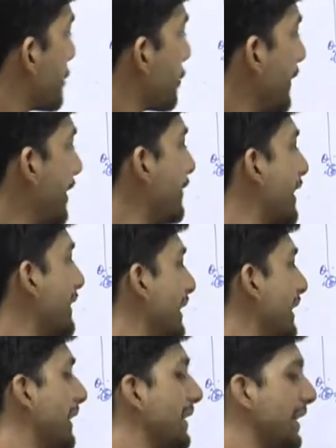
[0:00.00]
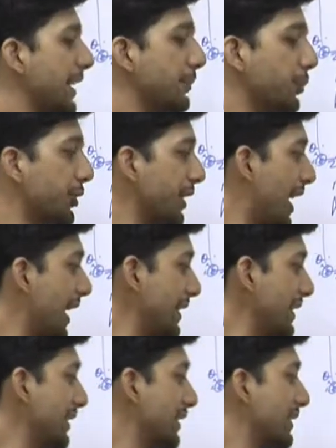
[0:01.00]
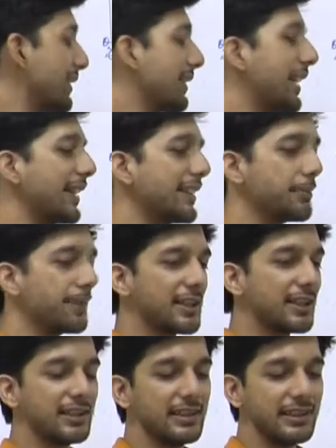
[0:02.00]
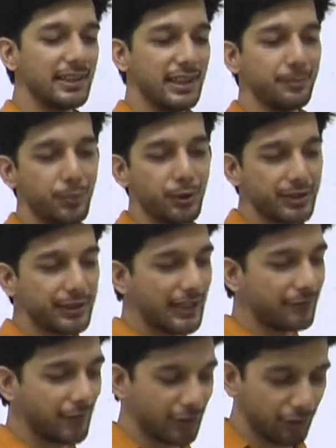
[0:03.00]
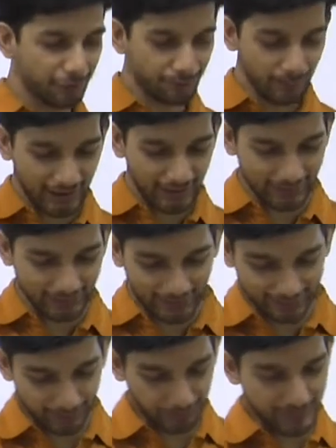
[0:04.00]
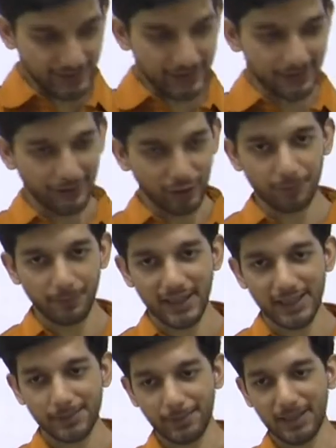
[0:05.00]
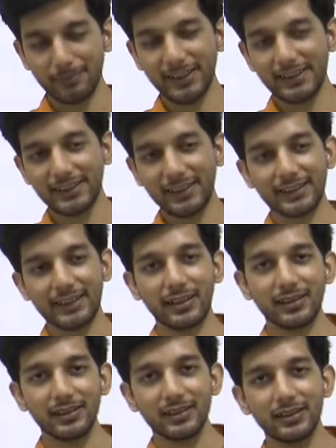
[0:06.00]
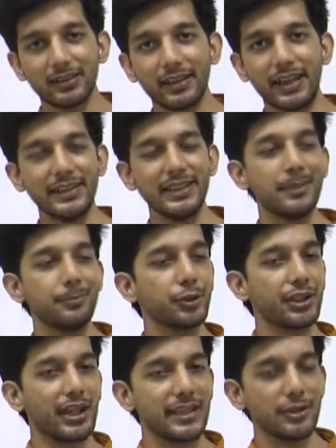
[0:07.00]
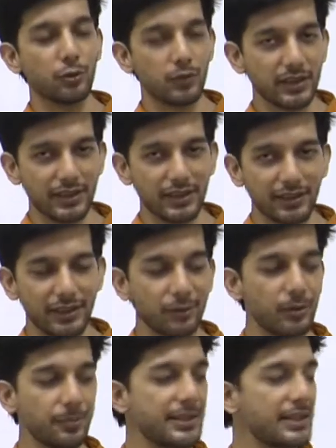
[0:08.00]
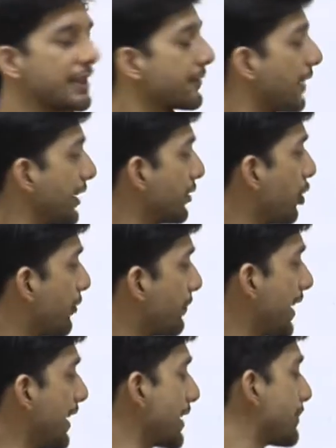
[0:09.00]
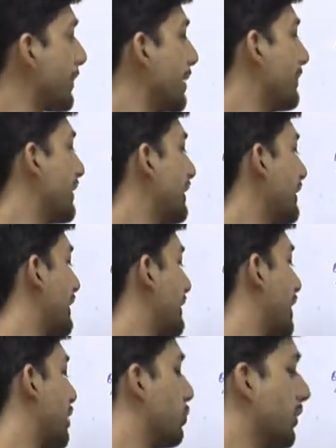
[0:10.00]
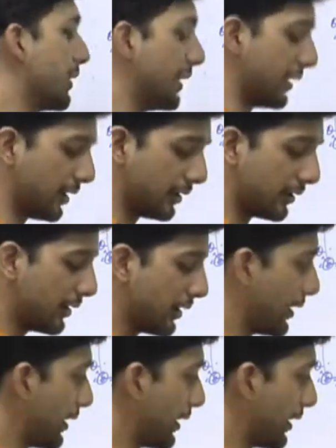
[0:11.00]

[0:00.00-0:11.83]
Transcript: So whenever I take any input I, that is basically the input that represents one of my experimental data. Any input I over here, it represents one of my experimental data over here.